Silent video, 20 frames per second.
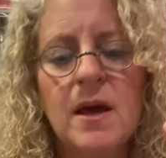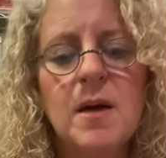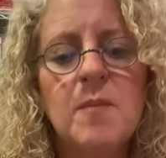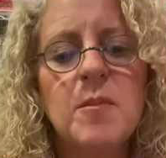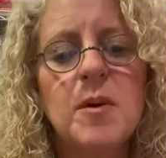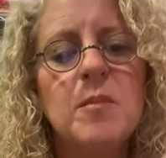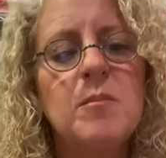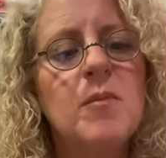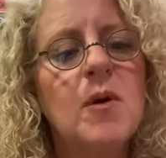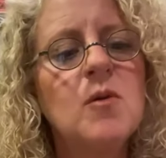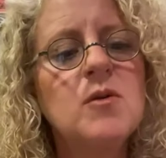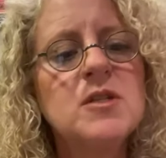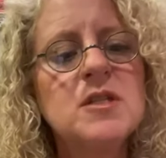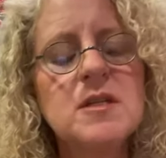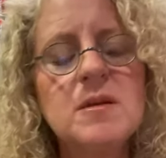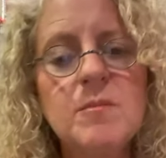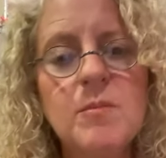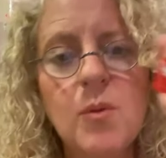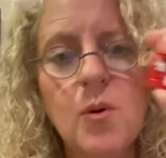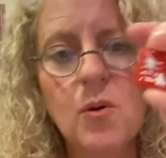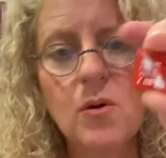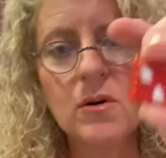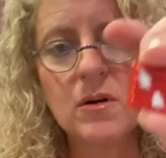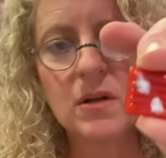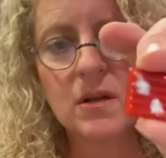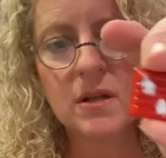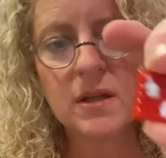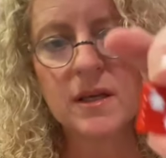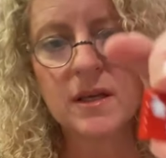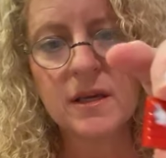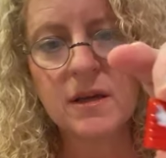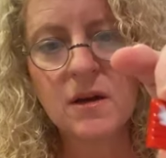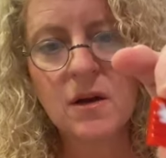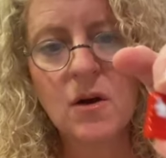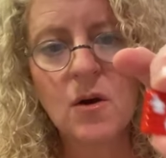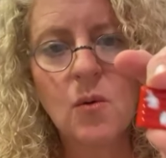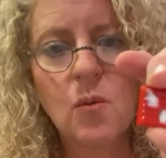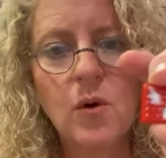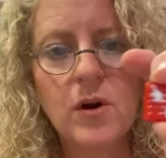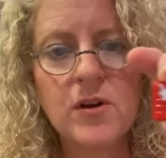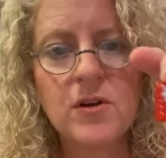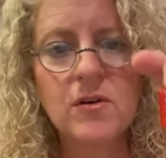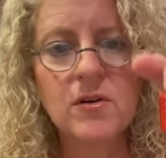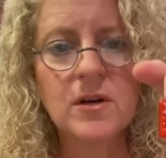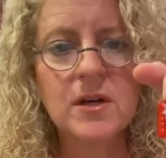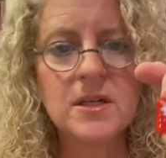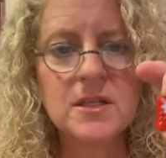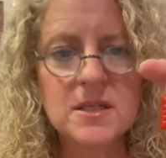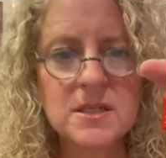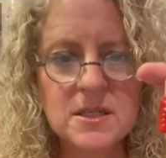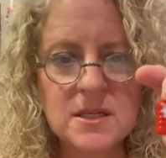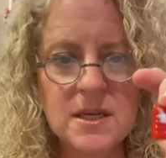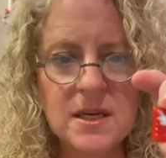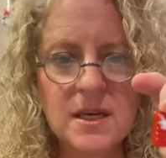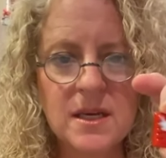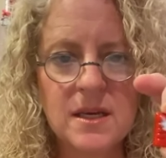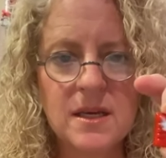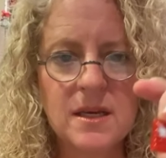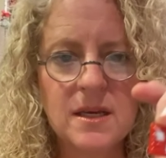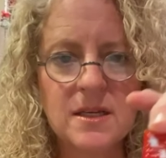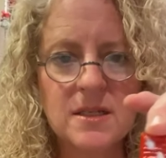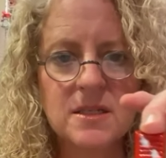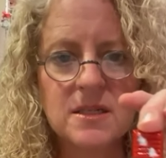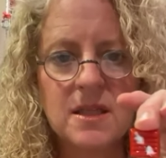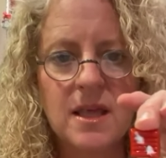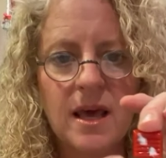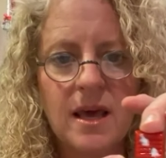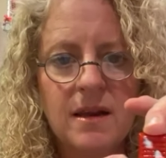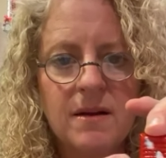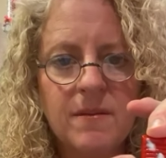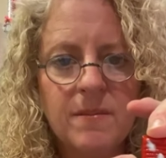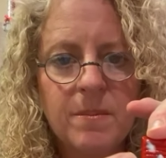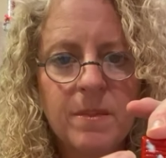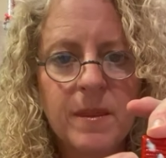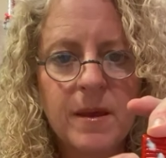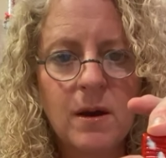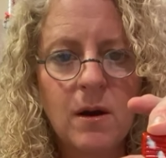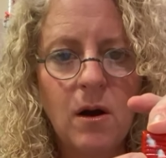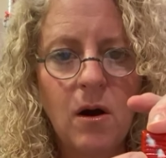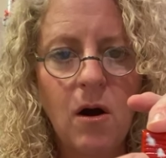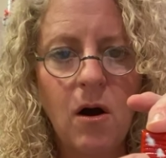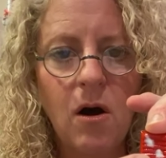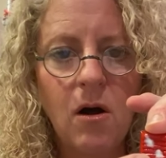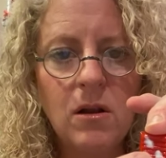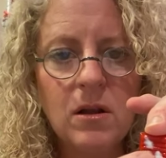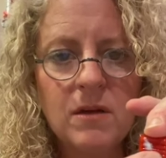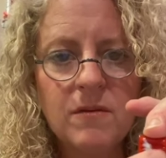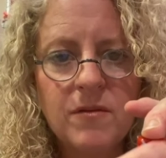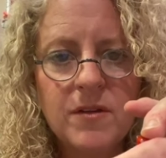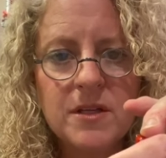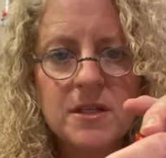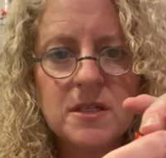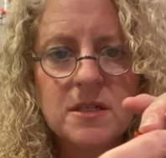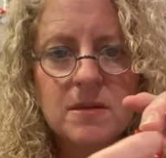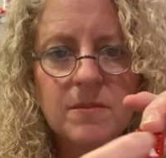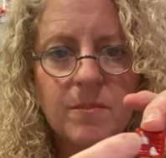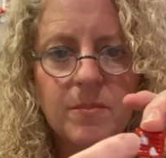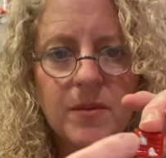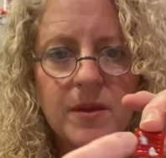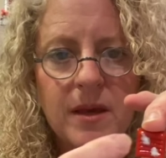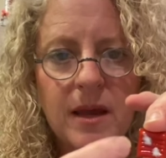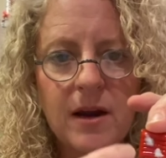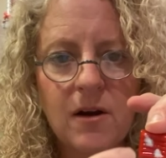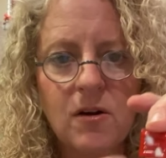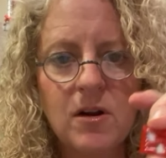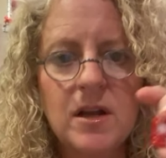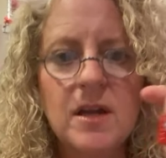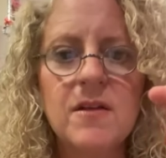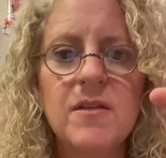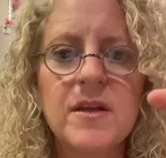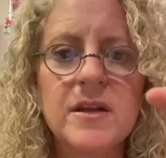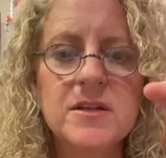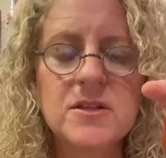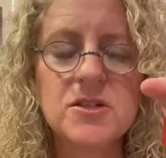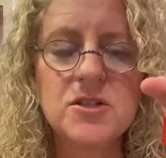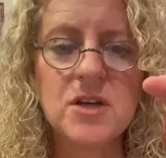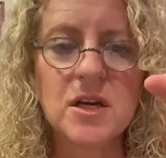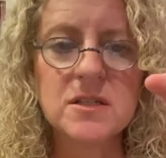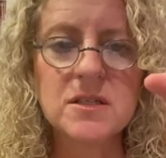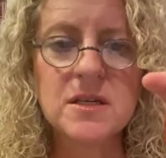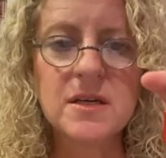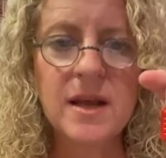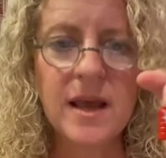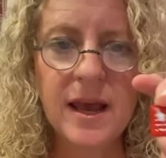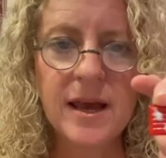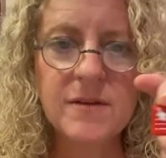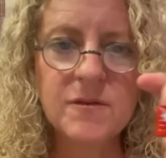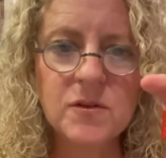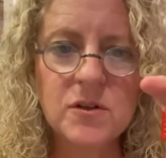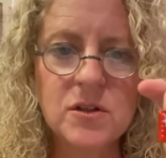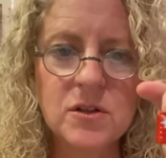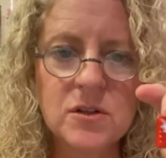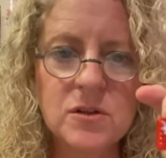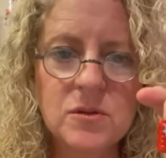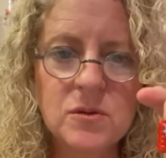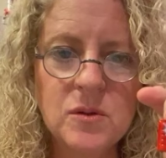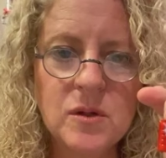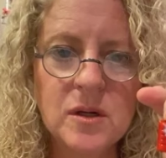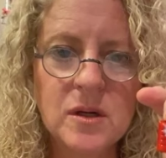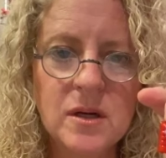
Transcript: but most importantly, what you're going to see is that all of this area that doesn't have glue,